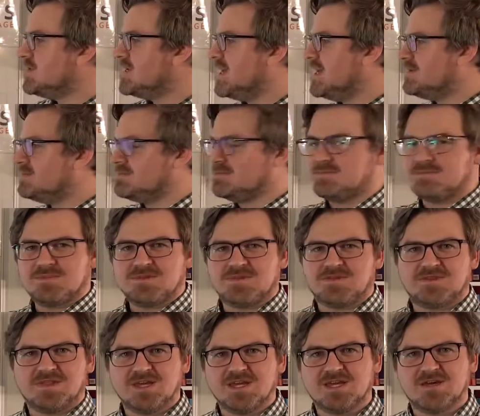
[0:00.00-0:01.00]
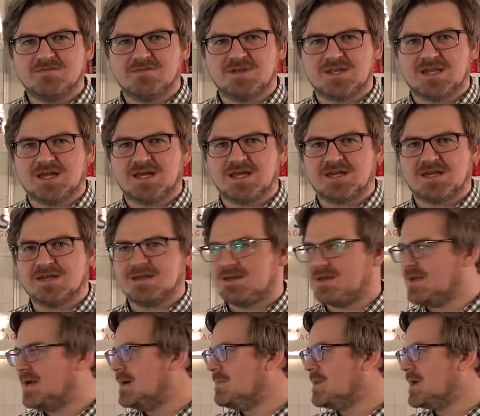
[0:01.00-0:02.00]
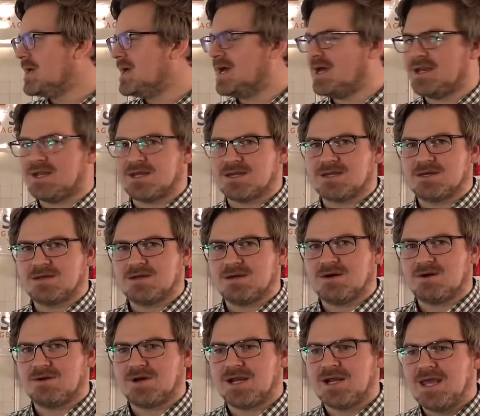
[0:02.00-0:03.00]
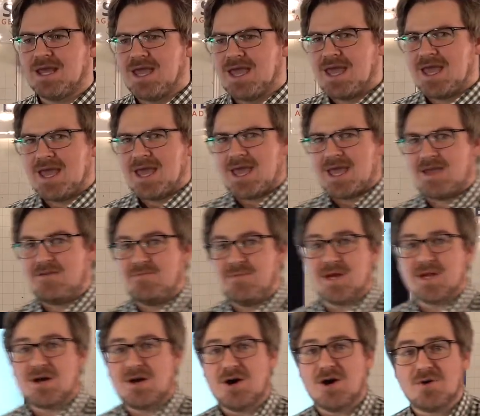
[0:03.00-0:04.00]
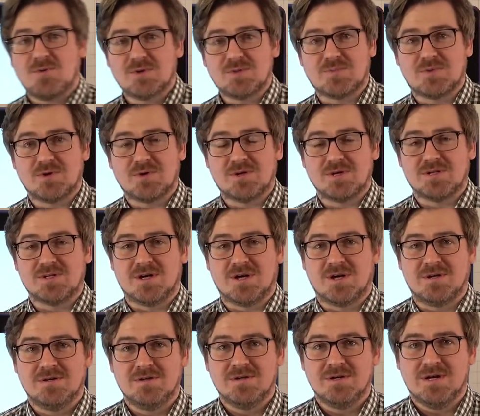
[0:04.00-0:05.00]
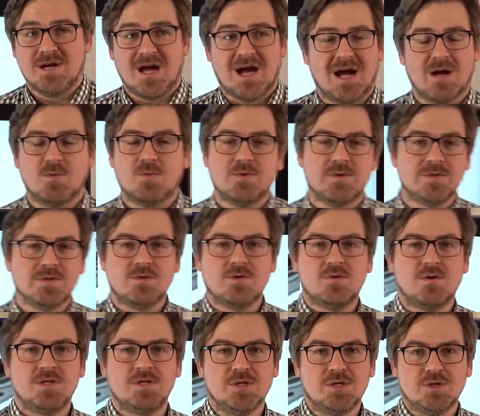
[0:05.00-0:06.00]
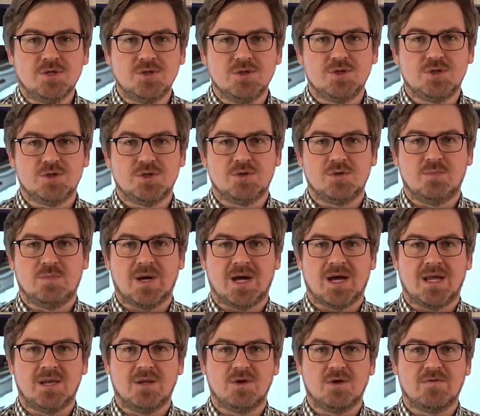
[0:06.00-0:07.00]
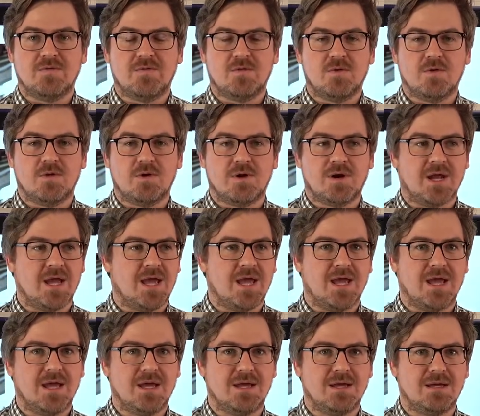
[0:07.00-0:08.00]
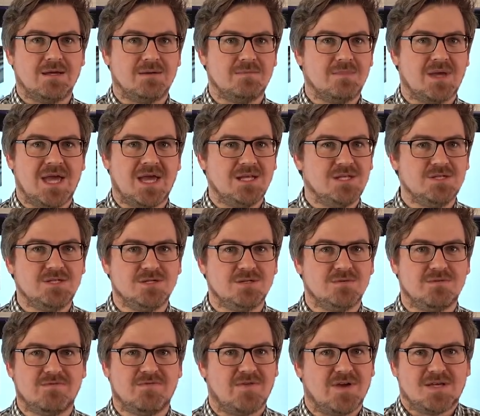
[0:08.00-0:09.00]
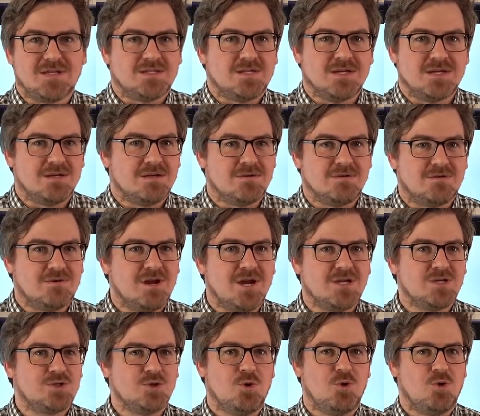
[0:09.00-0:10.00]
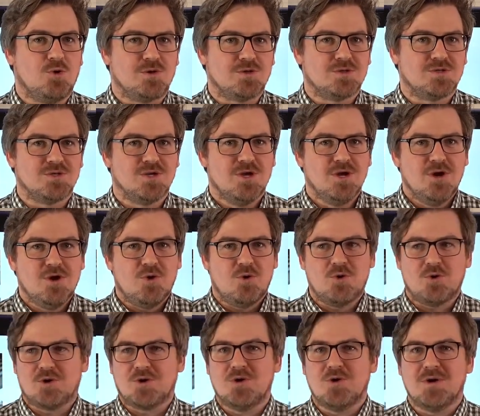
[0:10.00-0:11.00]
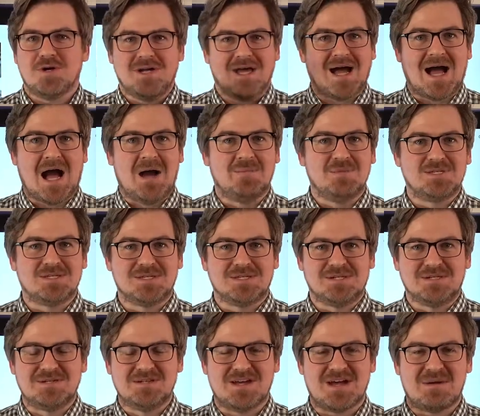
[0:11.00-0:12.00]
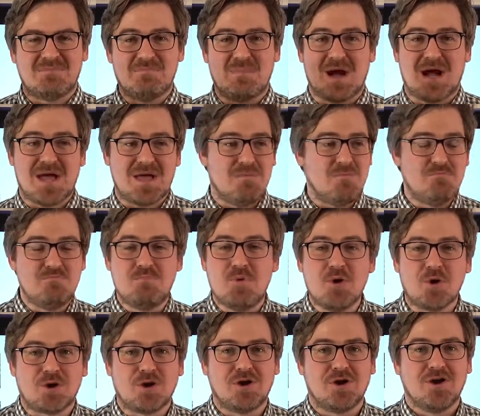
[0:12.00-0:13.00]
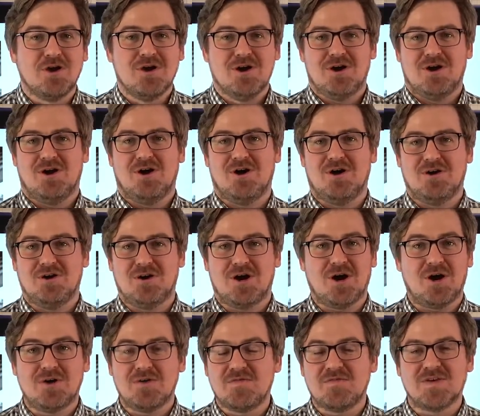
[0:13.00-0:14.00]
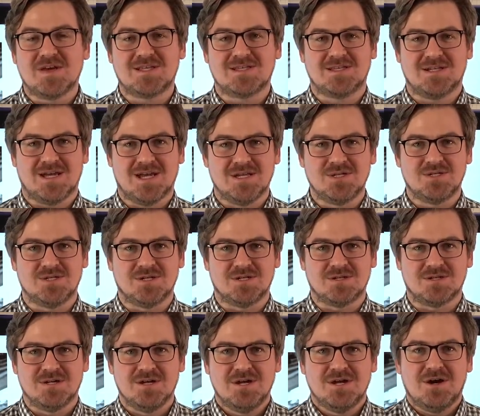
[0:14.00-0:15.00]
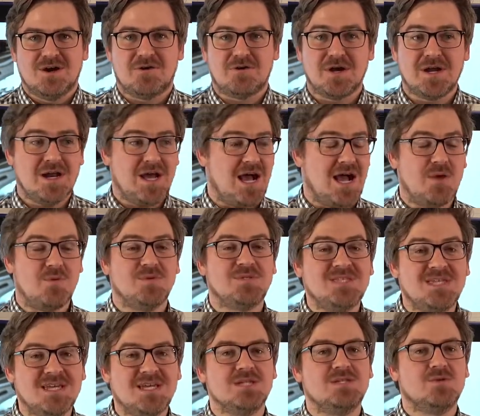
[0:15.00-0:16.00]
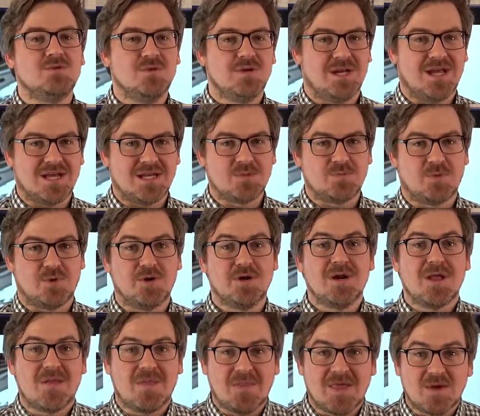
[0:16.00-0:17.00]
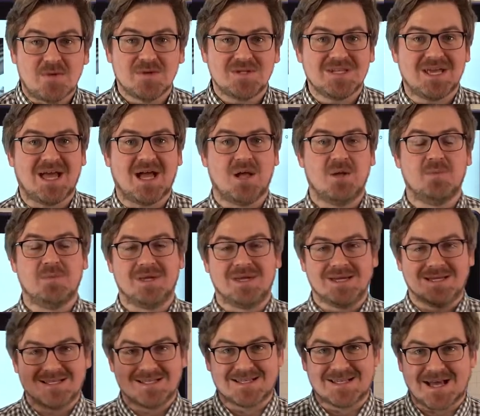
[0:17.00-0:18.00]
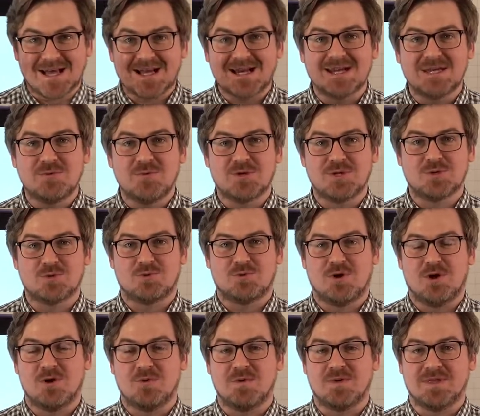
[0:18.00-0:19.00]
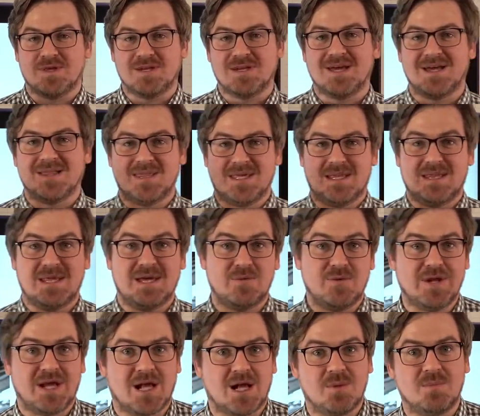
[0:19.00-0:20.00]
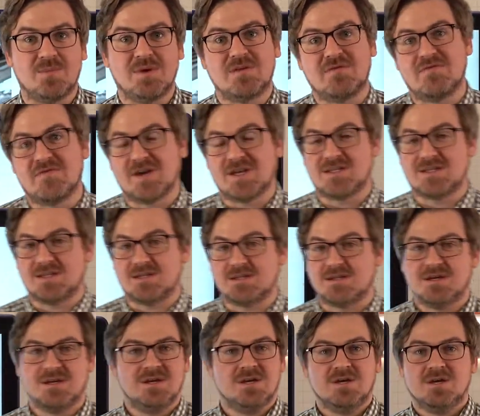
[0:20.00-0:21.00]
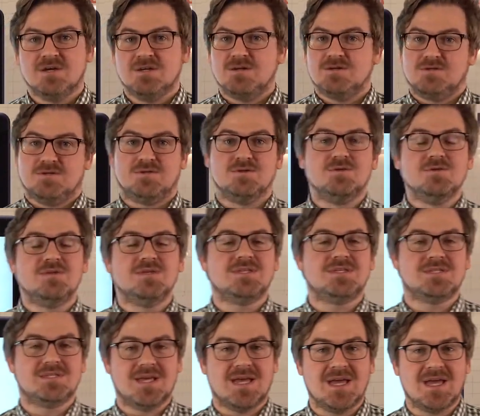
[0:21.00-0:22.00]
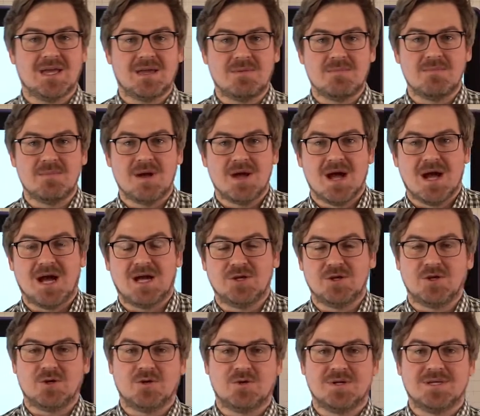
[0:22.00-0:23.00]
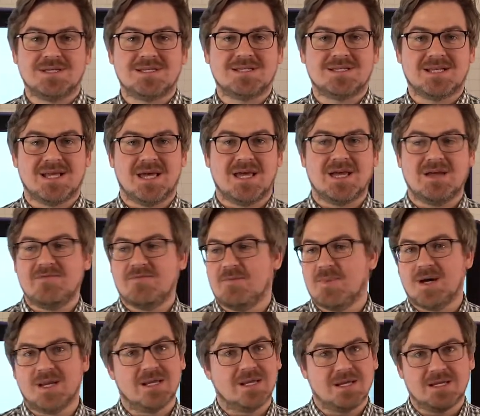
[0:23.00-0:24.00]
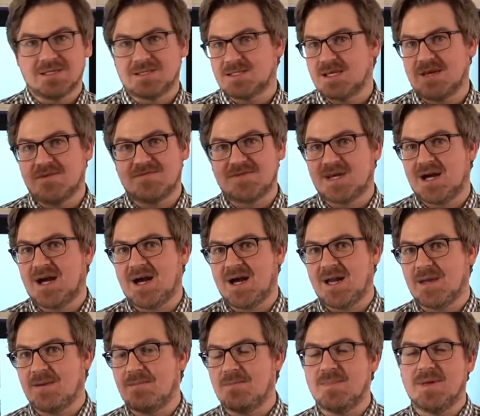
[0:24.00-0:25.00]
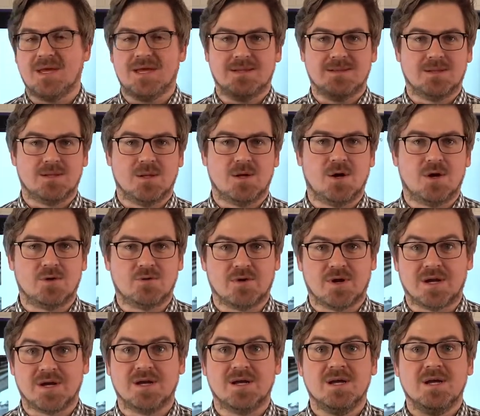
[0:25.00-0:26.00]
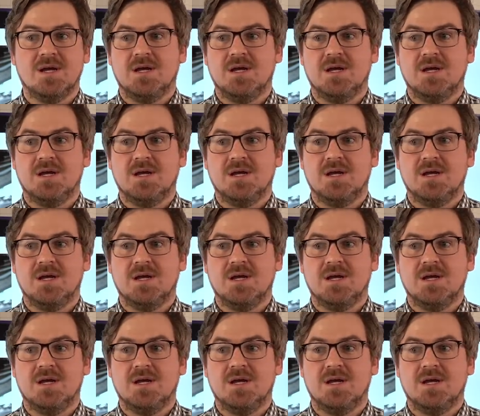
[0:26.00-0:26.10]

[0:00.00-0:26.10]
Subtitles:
again, think of it like a mechanic, all right? If my car was broken down, I wouldn't go onto YouTube and look for a engine fixing crash course, or go onto Amazon and buy a book on how to fix an engine, all right? I would take it to an expert and they would tell me exactly what is wrong with it, and then they would help me fix it. Do the same and you're going to save money and save time in the long run.